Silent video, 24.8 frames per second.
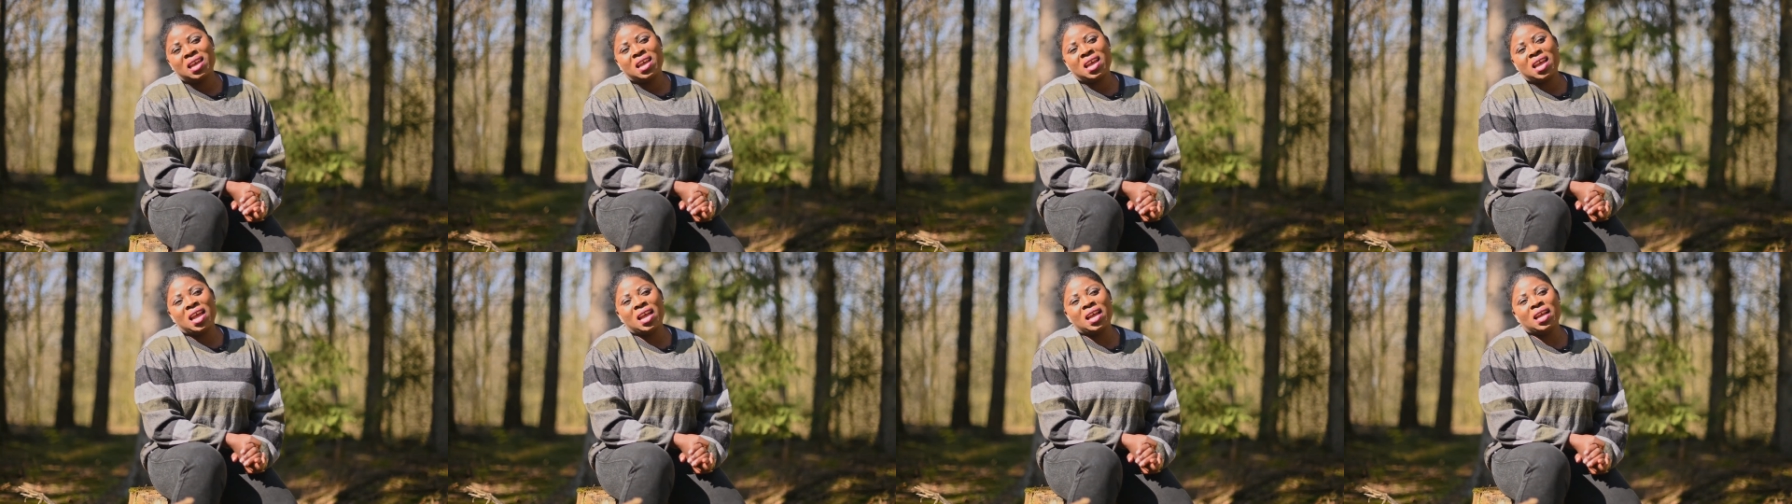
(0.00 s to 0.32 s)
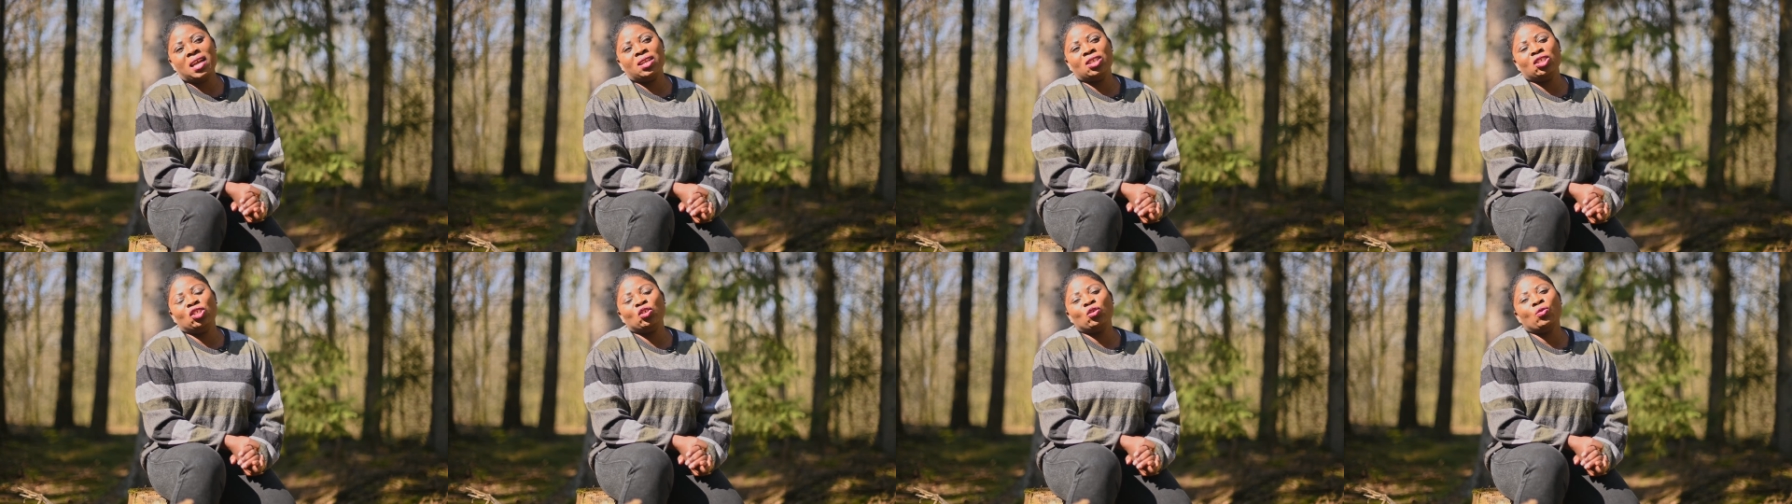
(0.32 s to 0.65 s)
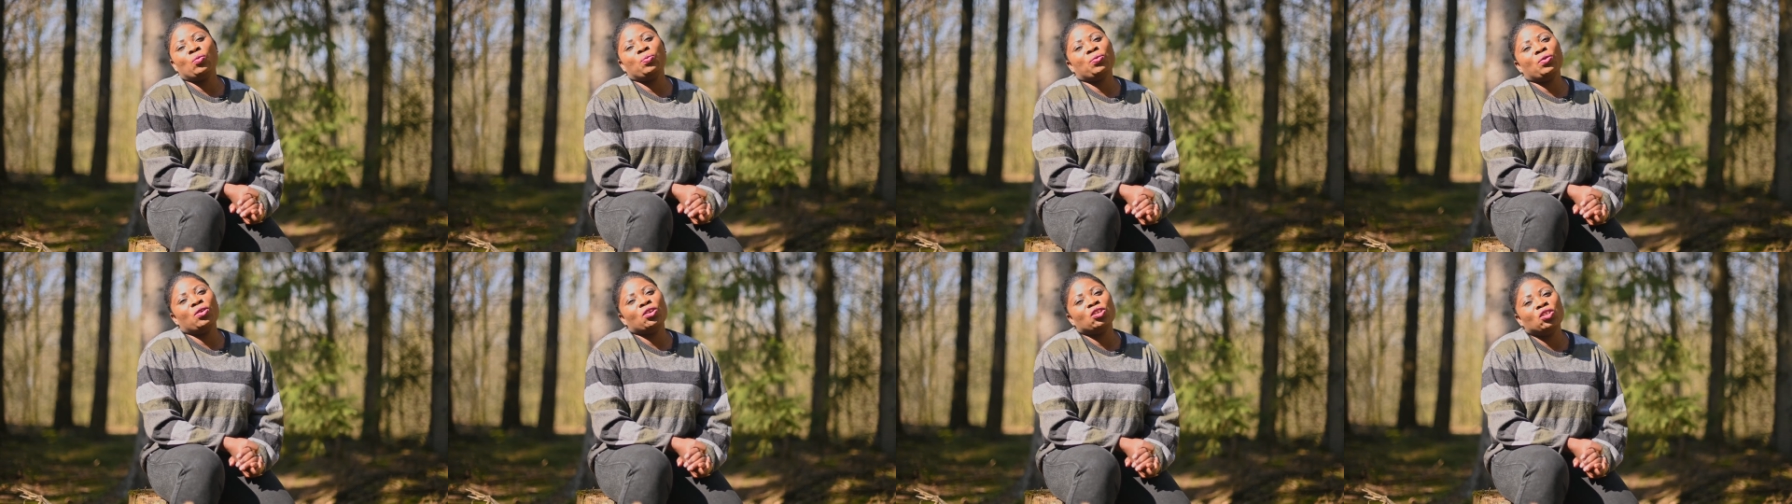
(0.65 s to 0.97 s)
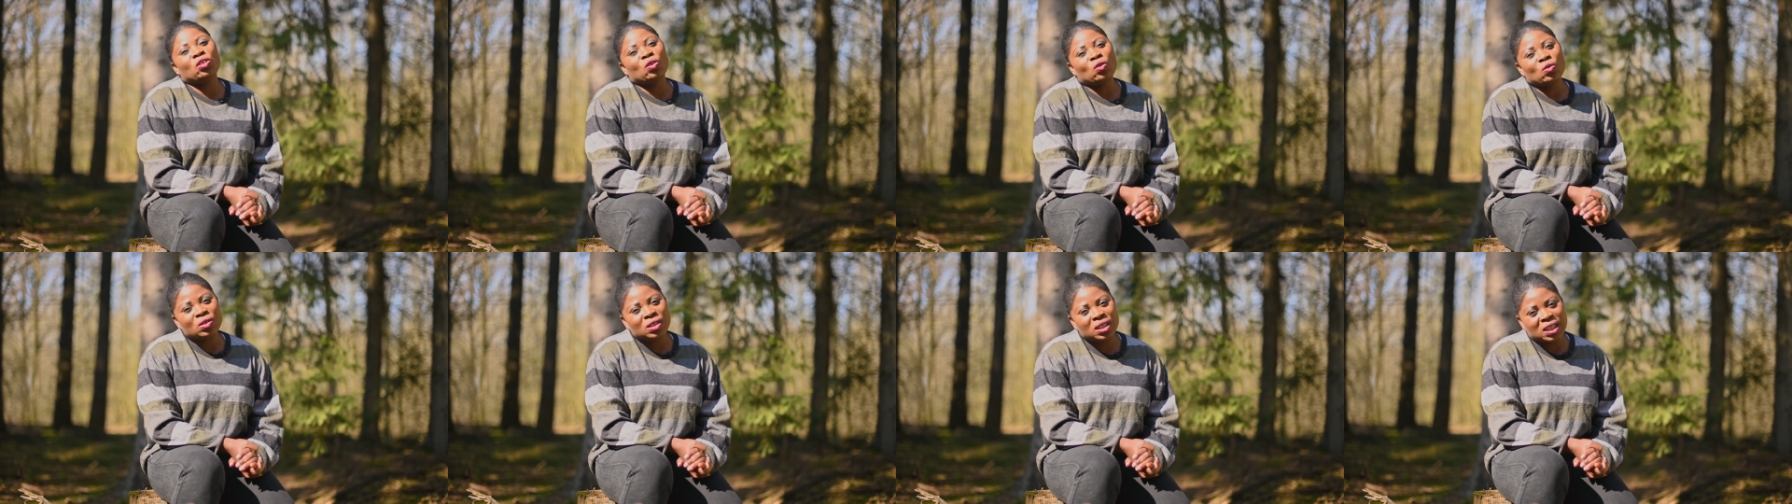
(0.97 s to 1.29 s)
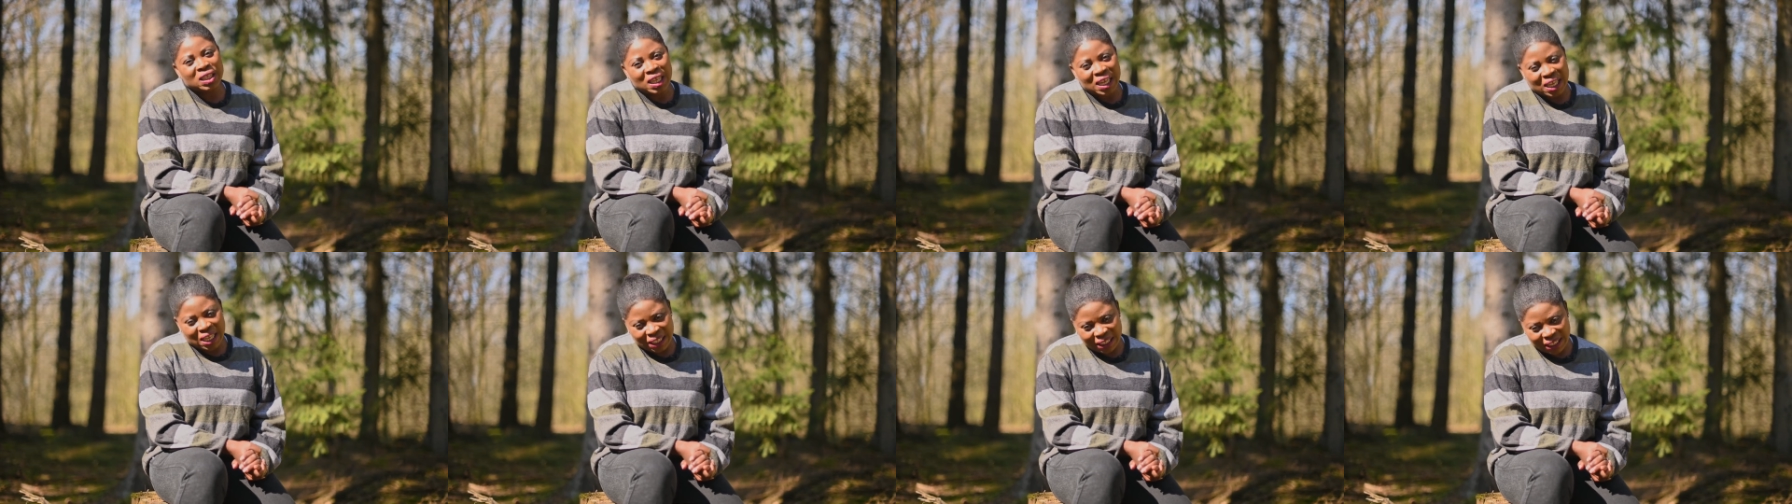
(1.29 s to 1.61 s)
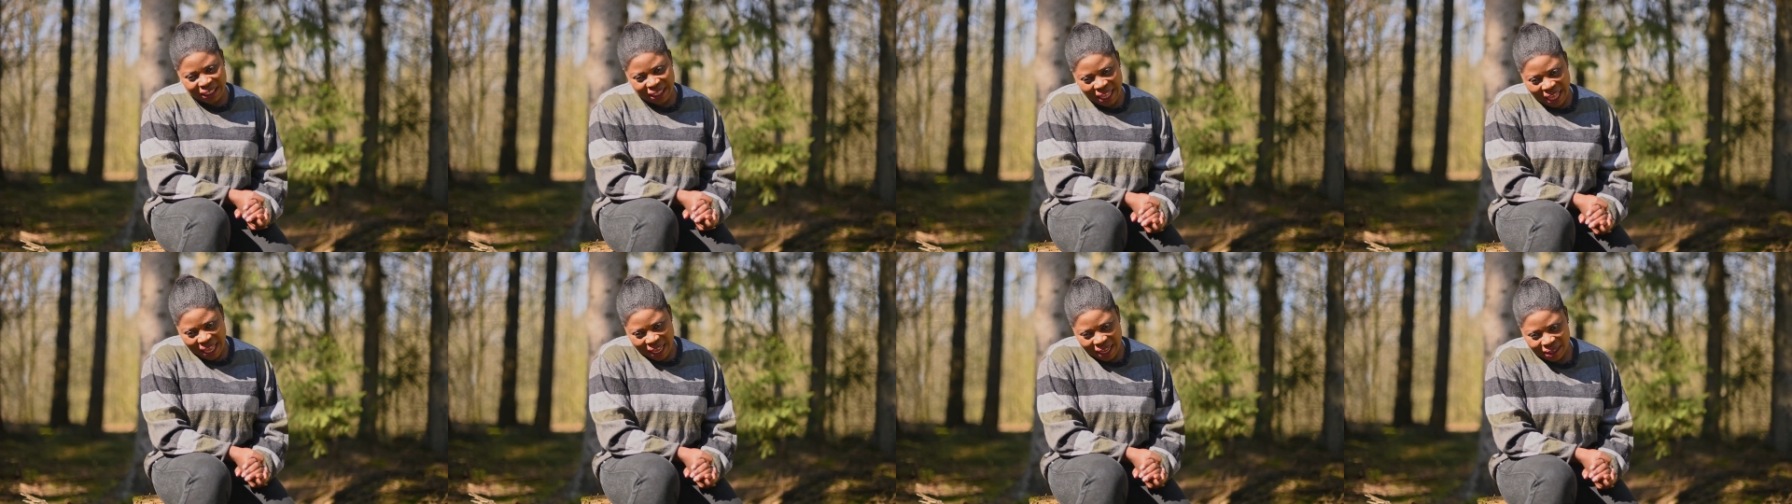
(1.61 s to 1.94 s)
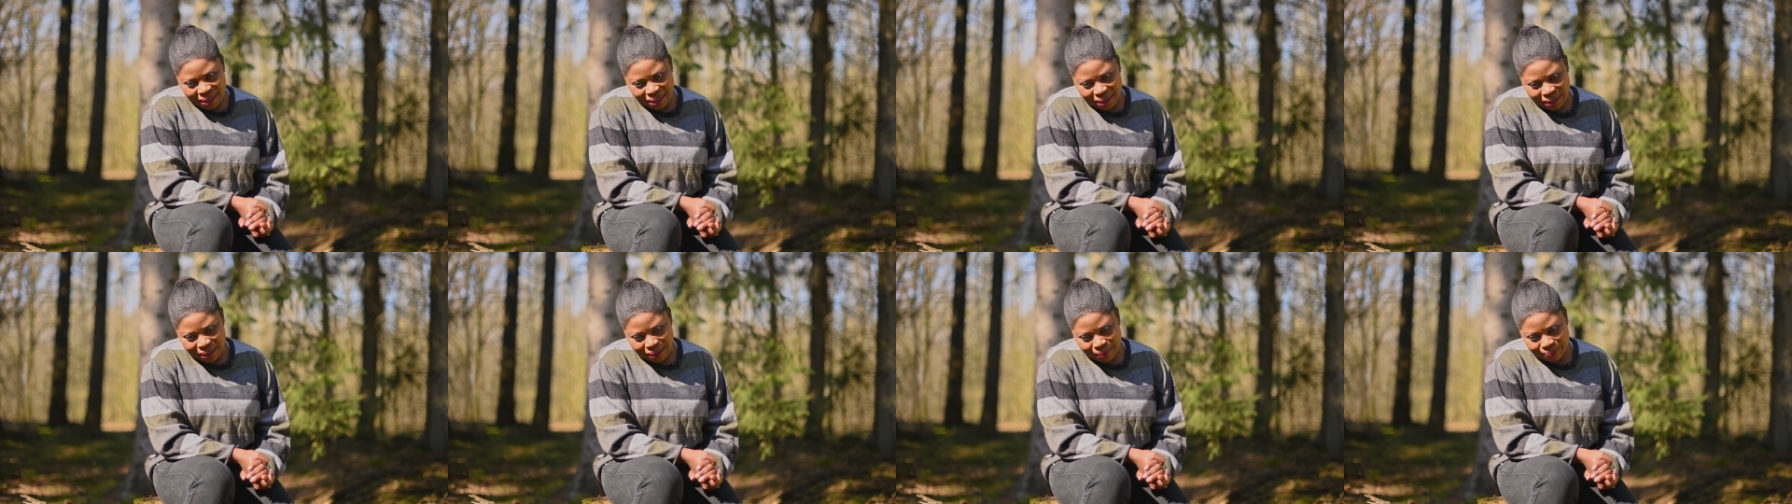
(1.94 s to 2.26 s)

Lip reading: and you produce these things.